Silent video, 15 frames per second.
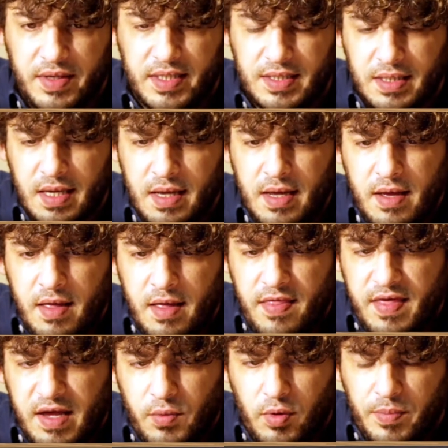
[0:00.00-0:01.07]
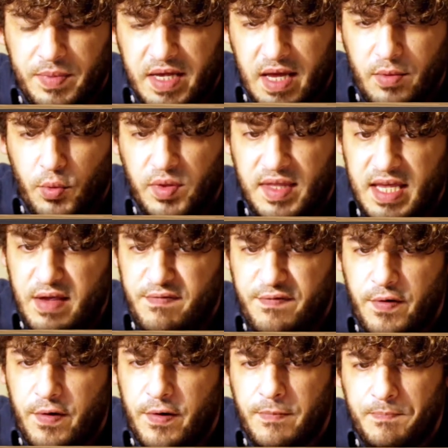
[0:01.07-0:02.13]
This thing will begin with
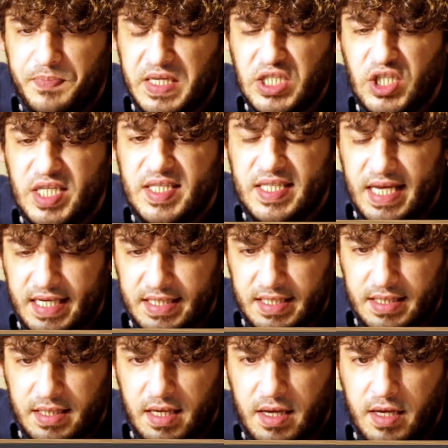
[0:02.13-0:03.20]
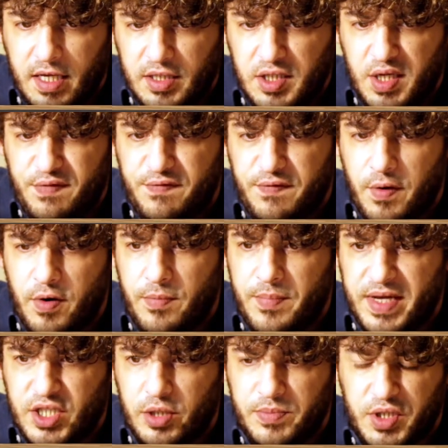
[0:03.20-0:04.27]
e4, g6, d4,
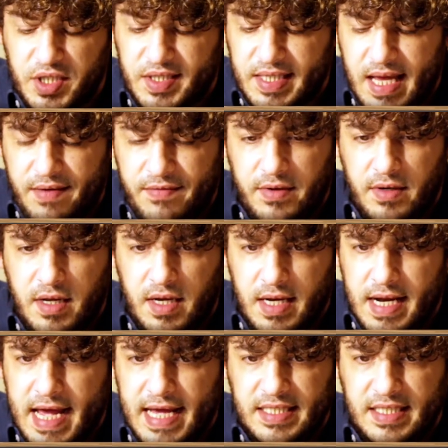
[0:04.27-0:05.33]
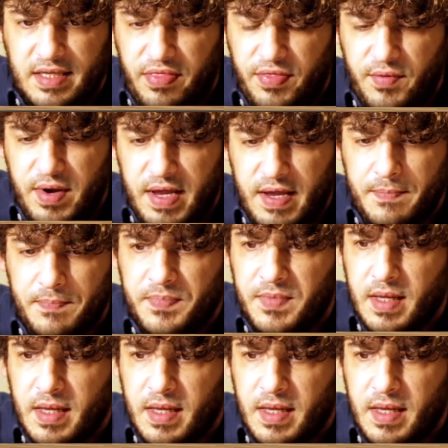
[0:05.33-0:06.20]
bishop g7, knight c3,